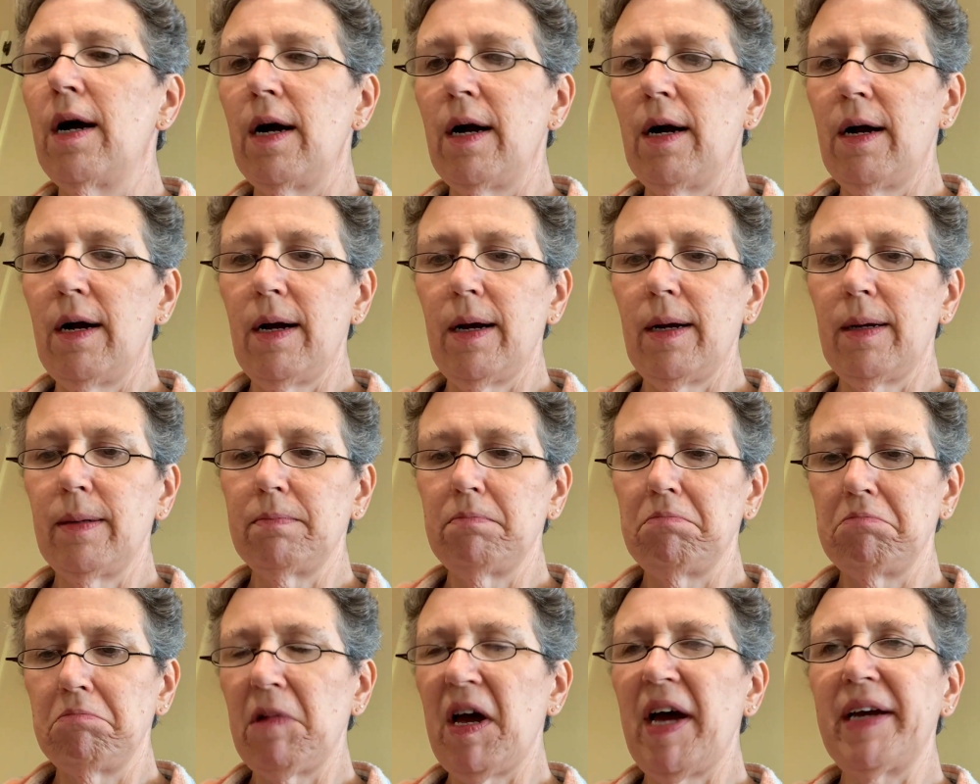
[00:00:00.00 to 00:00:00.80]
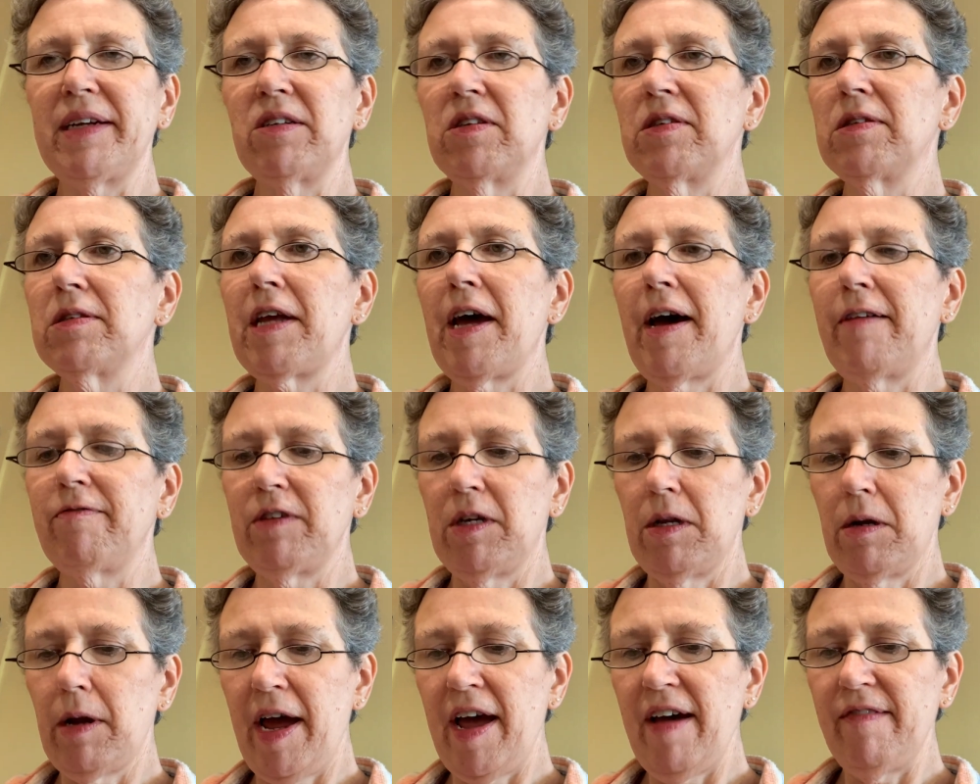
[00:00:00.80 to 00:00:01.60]
I
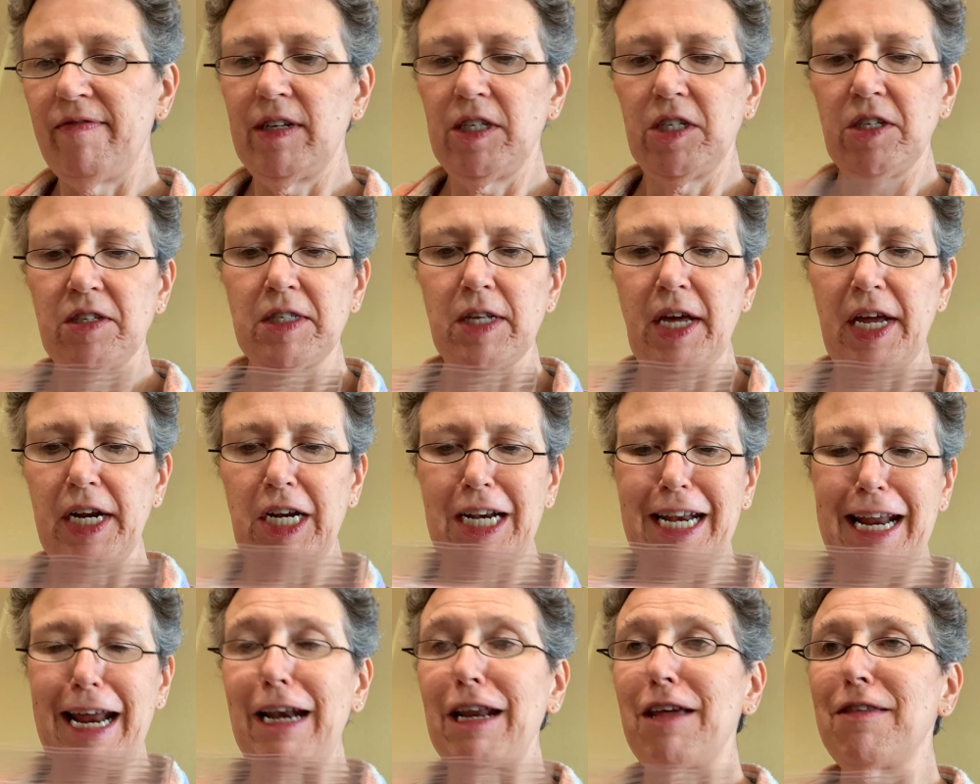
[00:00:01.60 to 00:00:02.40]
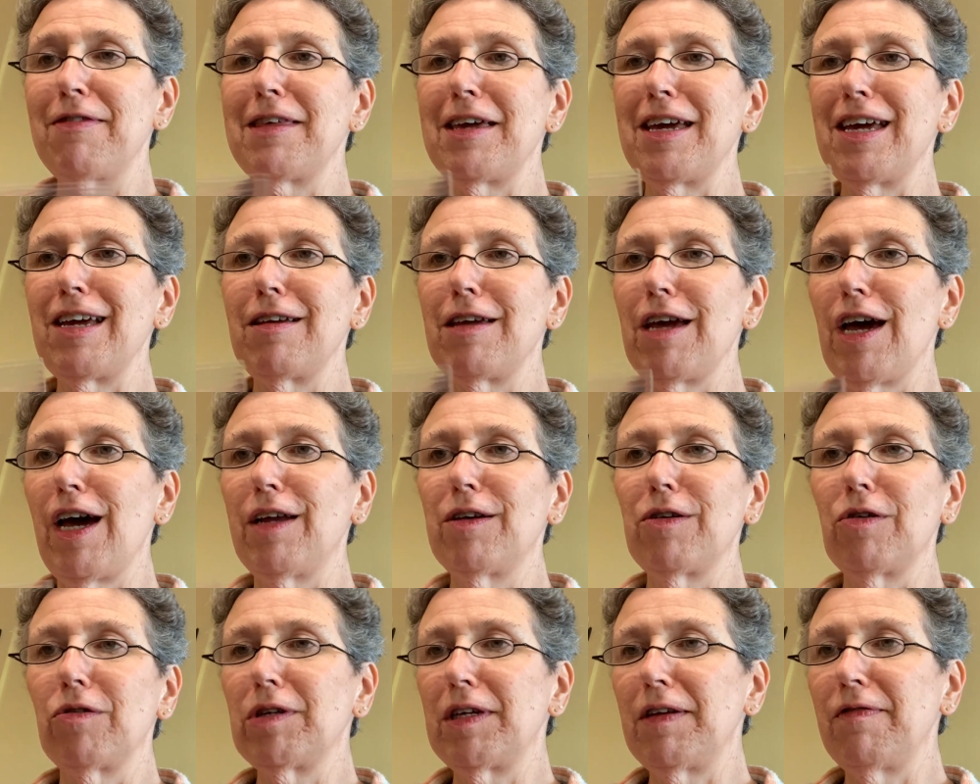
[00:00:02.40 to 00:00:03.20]
haven't decided anything
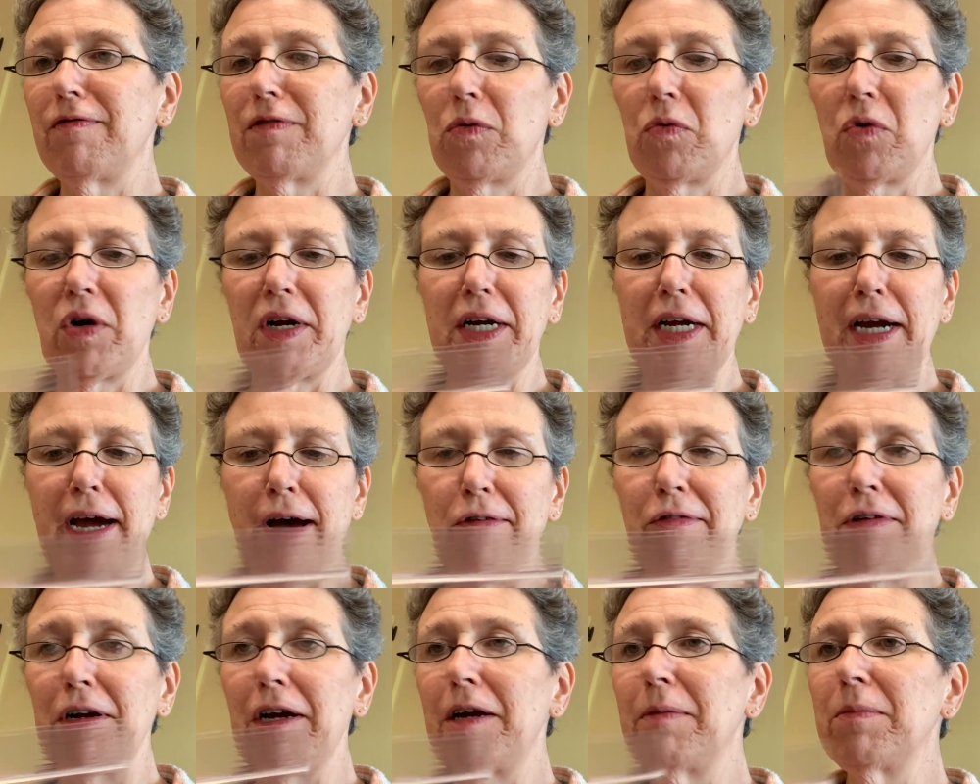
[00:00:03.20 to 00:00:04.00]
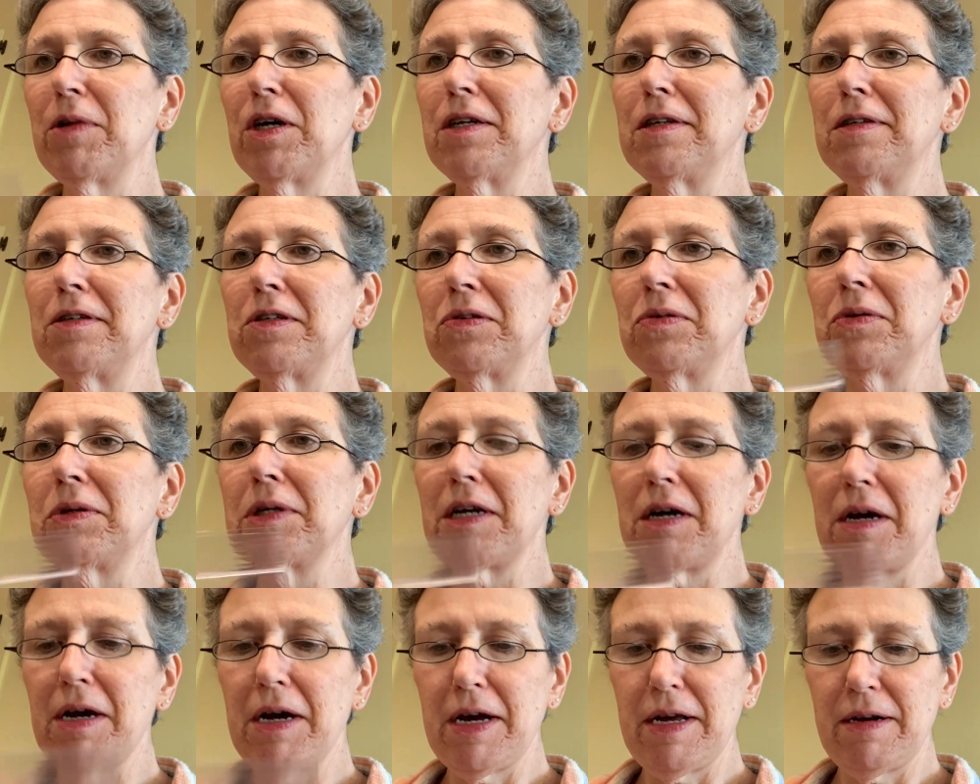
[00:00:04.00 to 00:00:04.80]
yet, even what count I'm going to do it
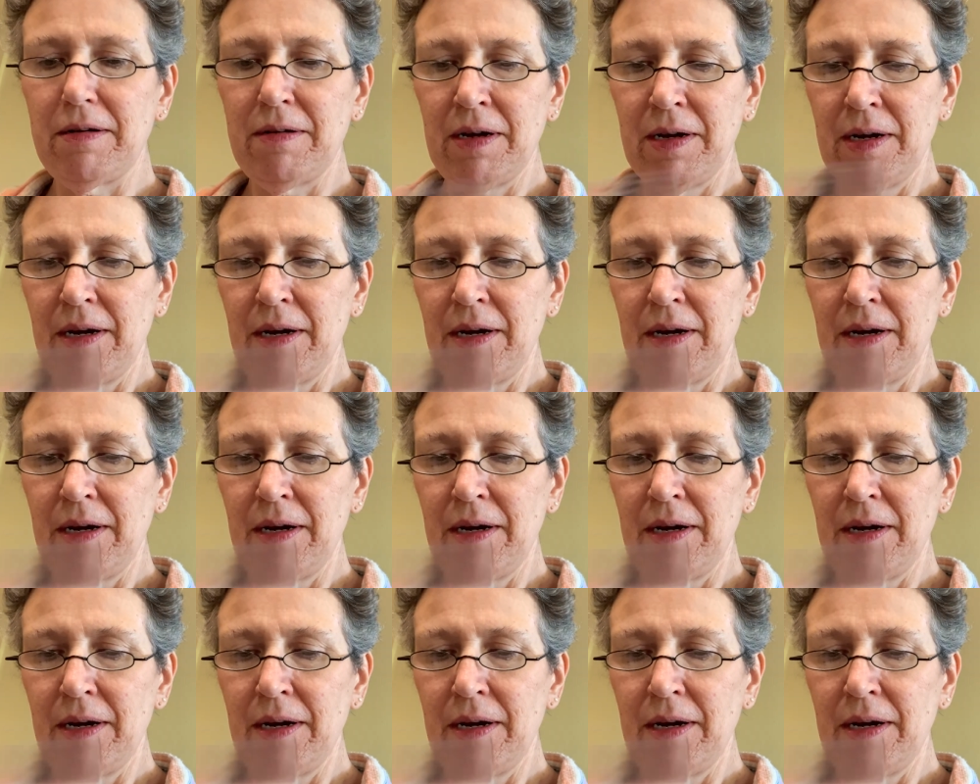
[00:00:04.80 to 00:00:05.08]
on.